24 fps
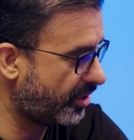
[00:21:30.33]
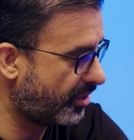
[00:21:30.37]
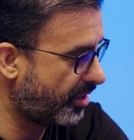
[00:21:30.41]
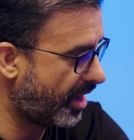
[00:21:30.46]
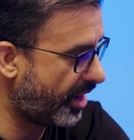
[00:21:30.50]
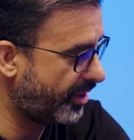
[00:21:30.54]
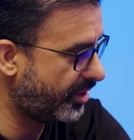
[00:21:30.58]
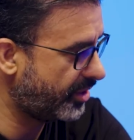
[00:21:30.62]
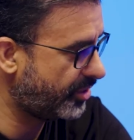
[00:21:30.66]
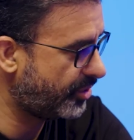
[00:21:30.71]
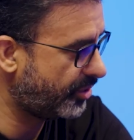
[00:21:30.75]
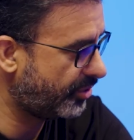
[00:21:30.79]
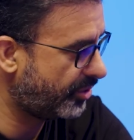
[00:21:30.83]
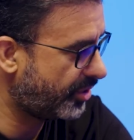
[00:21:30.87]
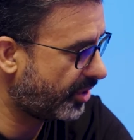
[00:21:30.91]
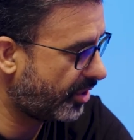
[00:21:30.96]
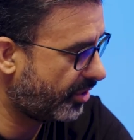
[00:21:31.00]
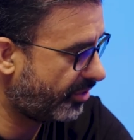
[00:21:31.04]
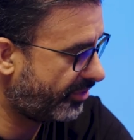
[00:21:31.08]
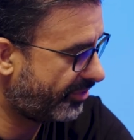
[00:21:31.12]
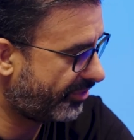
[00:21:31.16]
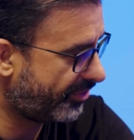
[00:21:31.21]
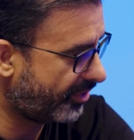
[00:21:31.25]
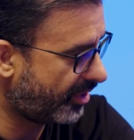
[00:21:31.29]
did you
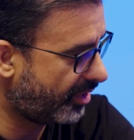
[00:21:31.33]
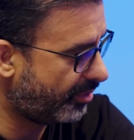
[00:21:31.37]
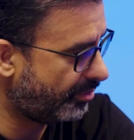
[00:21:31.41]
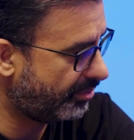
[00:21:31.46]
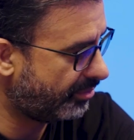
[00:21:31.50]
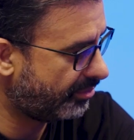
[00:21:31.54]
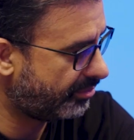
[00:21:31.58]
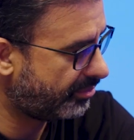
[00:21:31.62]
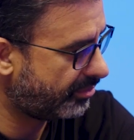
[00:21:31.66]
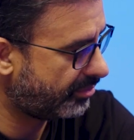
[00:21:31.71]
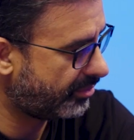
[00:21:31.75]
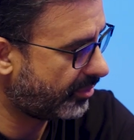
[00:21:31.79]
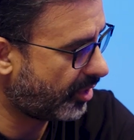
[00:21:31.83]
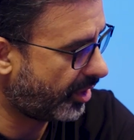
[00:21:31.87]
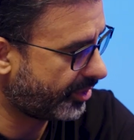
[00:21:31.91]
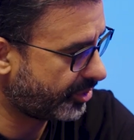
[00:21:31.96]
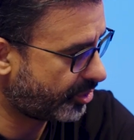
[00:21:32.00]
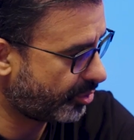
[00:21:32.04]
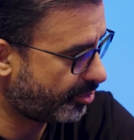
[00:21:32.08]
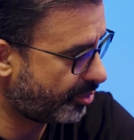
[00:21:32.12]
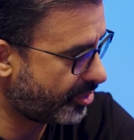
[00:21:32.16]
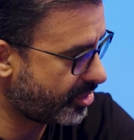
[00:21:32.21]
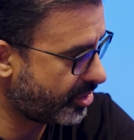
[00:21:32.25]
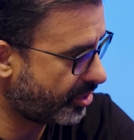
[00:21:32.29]
go from
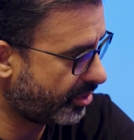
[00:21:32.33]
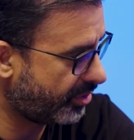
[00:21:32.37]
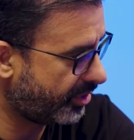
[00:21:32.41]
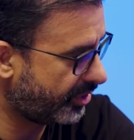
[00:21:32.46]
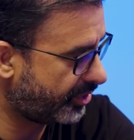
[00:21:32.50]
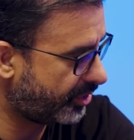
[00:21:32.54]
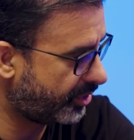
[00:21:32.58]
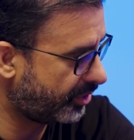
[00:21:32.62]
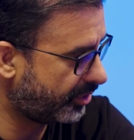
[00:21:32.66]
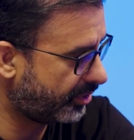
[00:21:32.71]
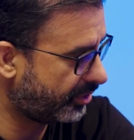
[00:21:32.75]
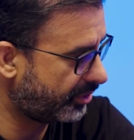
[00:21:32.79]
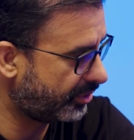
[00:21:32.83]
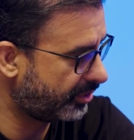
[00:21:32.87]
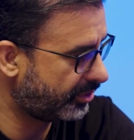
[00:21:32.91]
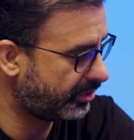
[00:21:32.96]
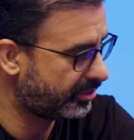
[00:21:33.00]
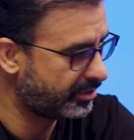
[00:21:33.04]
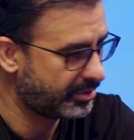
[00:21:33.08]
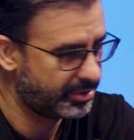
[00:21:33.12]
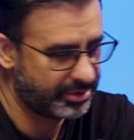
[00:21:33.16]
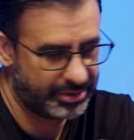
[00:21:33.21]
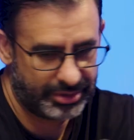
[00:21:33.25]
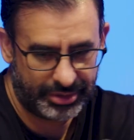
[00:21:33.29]
entrepreneur to
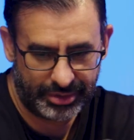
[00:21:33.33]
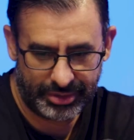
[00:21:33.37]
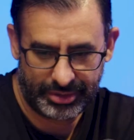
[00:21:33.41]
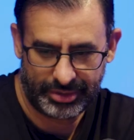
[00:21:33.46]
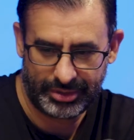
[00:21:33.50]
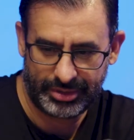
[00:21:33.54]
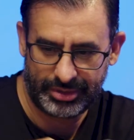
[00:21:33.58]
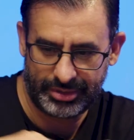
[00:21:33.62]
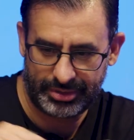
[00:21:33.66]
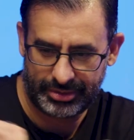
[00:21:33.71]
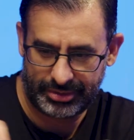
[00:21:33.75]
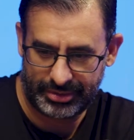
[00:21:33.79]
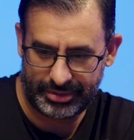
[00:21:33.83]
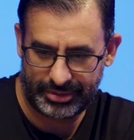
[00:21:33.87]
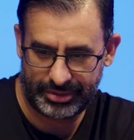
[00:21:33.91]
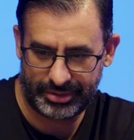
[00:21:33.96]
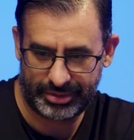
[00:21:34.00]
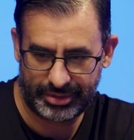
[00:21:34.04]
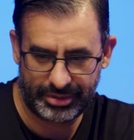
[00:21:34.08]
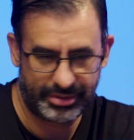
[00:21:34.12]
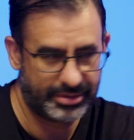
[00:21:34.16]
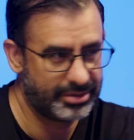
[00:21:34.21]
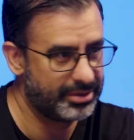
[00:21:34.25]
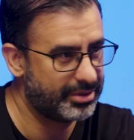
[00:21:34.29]

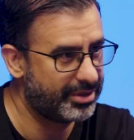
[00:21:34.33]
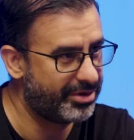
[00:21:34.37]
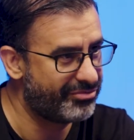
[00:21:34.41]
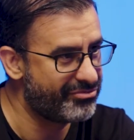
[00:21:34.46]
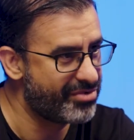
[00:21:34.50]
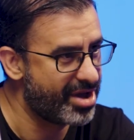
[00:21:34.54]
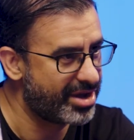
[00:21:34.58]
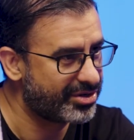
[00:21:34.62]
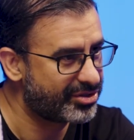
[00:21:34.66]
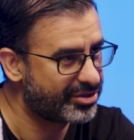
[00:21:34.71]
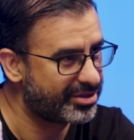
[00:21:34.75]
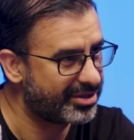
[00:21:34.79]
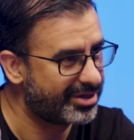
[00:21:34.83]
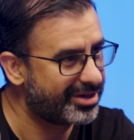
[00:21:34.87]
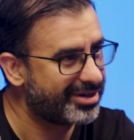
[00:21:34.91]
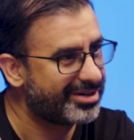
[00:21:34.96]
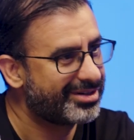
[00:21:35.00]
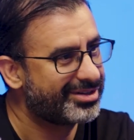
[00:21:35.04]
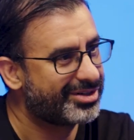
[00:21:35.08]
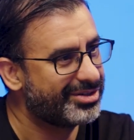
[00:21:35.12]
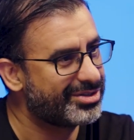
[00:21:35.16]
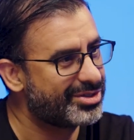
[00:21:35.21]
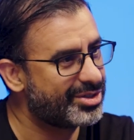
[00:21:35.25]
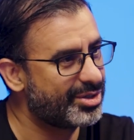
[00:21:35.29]
investor,
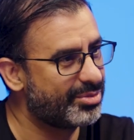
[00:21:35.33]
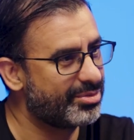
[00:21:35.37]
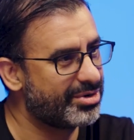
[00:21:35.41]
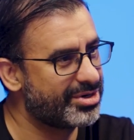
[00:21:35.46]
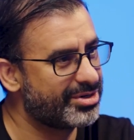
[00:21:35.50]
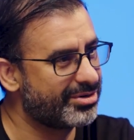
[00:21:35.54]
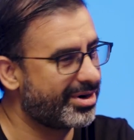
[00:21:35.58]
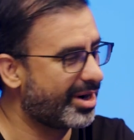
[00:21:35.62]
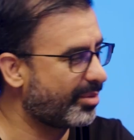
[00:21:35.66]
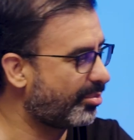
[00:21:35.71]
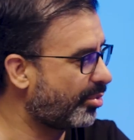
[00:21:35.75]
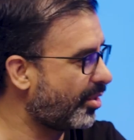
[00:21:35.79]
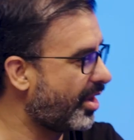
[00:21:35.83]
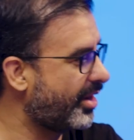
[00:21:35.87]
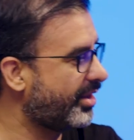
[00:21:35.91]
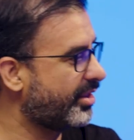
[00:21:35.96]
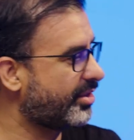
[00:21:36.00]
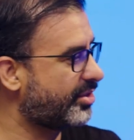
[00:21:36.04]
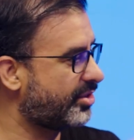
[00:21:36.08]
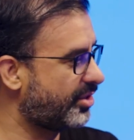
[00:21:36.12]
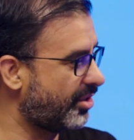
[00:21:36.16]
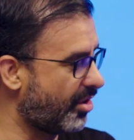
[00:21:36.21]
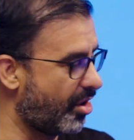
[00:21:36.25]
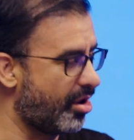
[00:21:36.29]
consumer direct
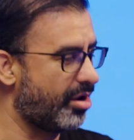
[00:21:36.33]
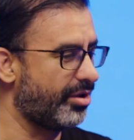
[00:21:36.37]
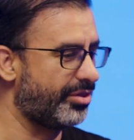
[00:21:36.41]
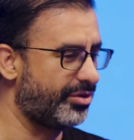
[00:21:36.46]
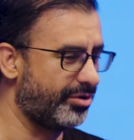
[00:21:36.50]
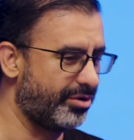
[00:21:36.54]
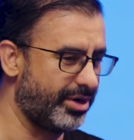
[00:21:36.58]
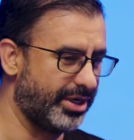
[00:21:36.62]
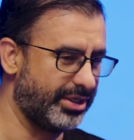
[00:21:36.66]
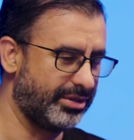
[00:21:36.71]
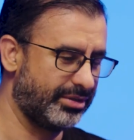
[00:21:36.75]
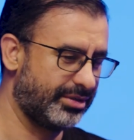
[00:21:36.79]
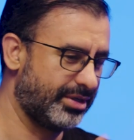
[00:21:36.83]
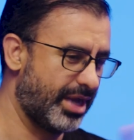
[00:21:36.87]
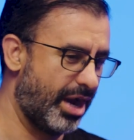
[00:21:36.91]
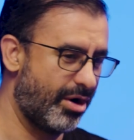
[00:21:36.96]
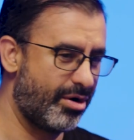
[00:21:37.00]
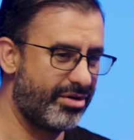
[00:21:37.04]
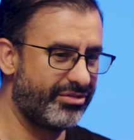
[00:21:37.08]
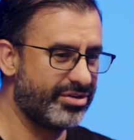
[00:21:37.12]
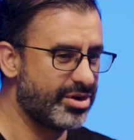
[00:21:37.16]
products to author, and however